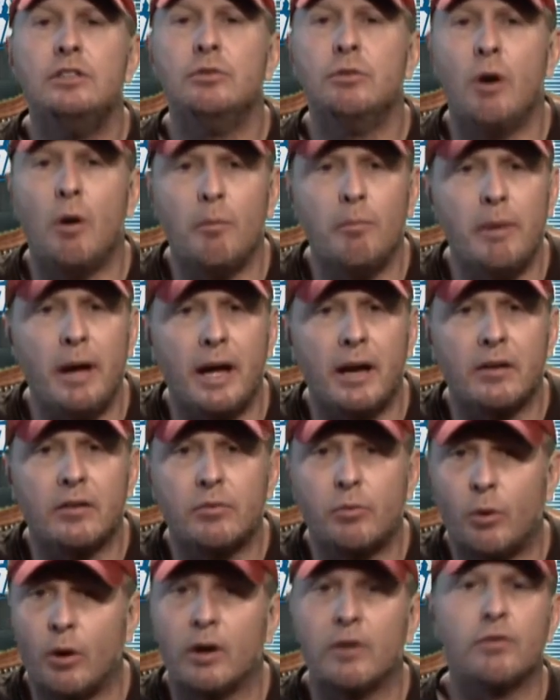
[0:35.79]
Jerome
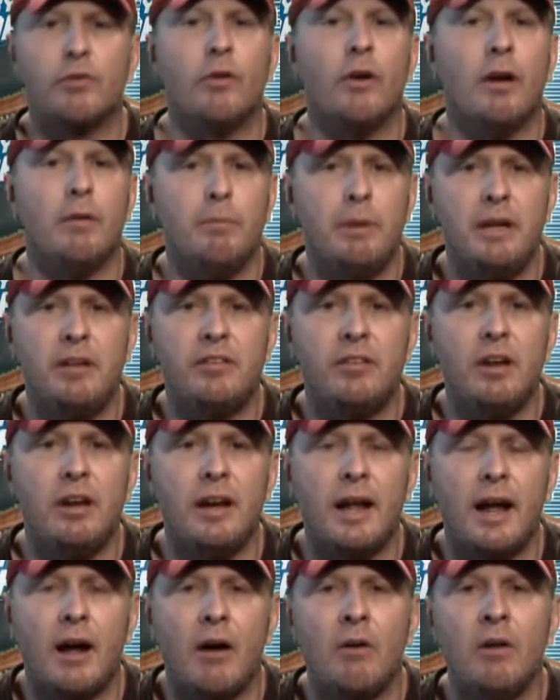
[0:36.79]
Bettis works for
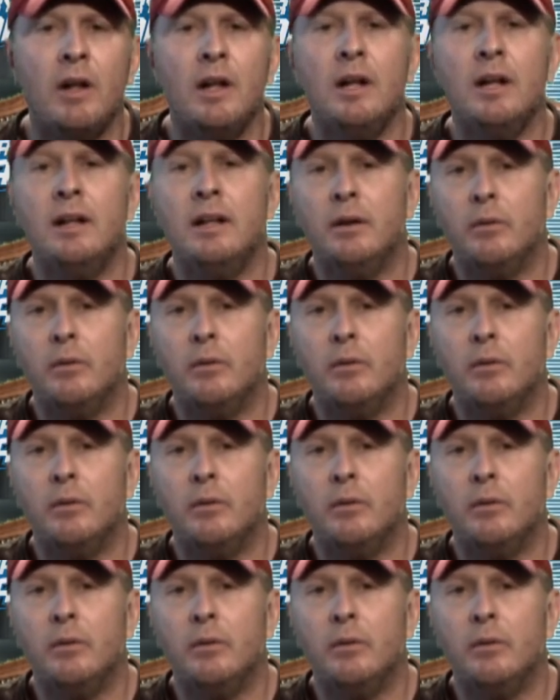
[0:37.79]
NBC now.